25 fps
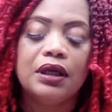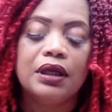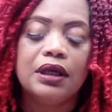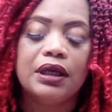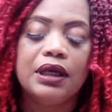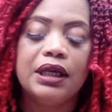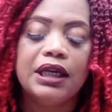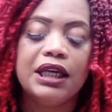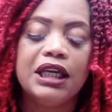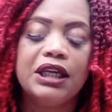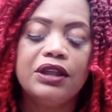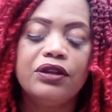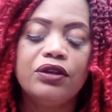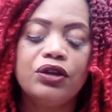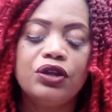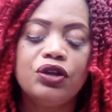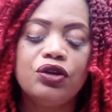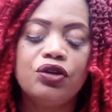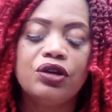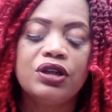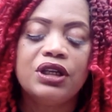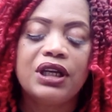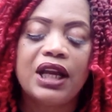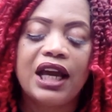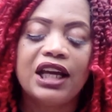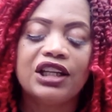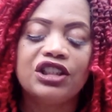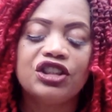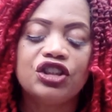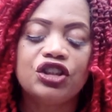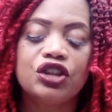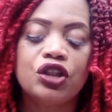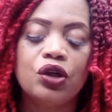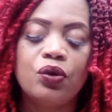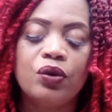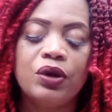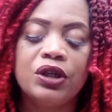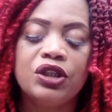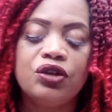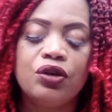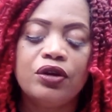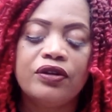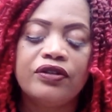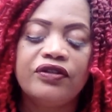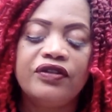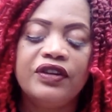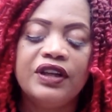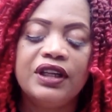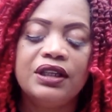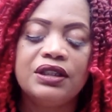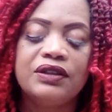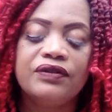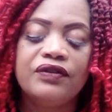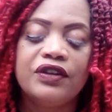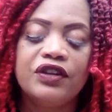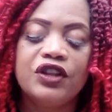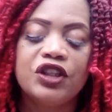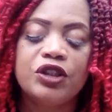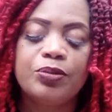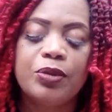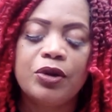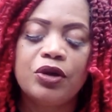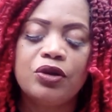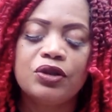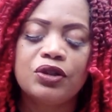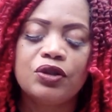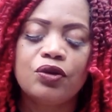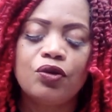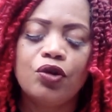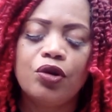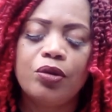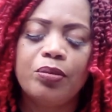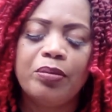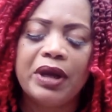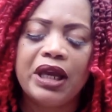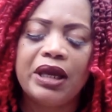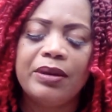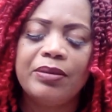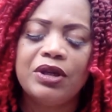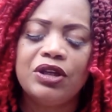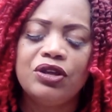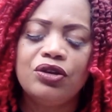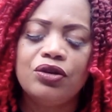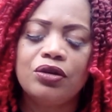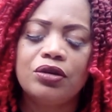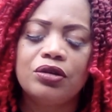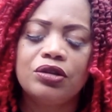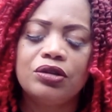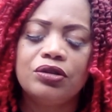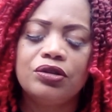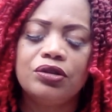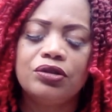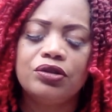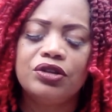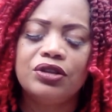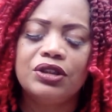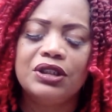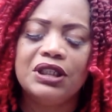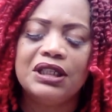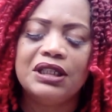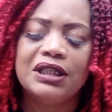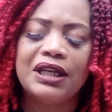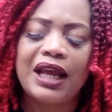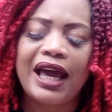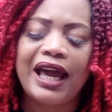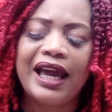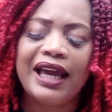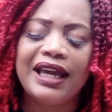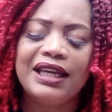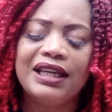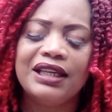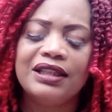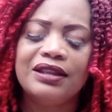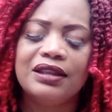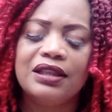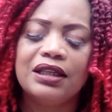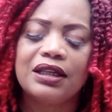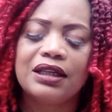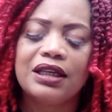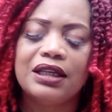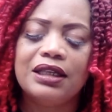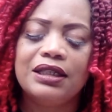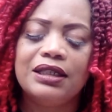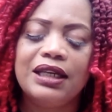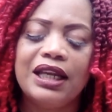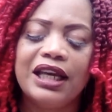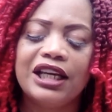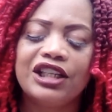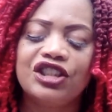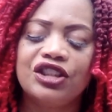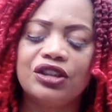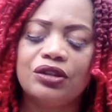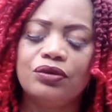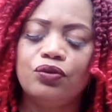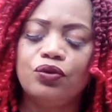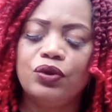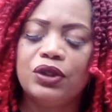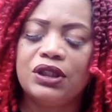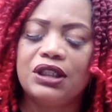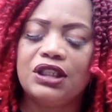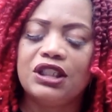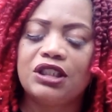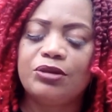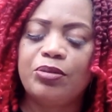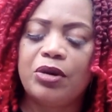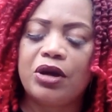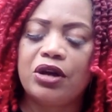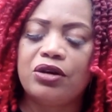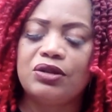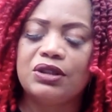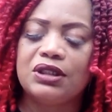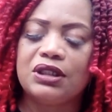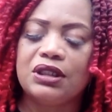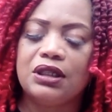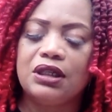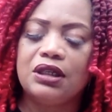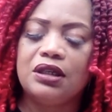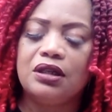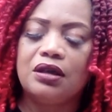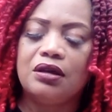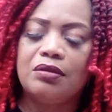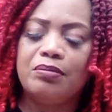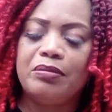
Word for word: either you're not showing your feelings for this person or maybe you're denying the connection with this person here.